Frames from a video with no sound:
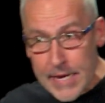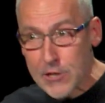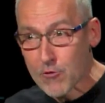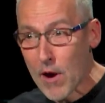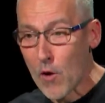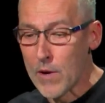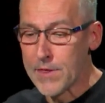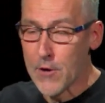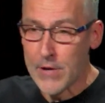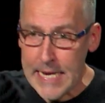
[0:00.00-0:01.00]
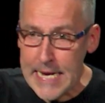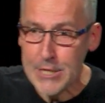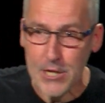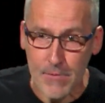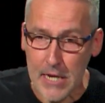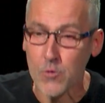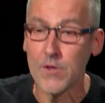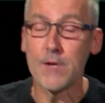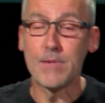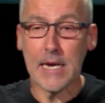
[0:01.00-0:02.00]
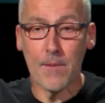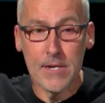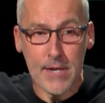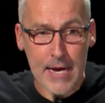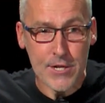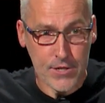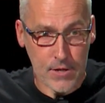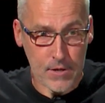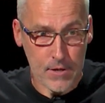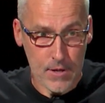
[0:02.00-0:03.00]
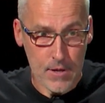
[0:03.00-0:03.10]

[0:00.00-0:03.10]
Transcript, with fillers: Israel. When they're in Egypt, that's when they become a nation.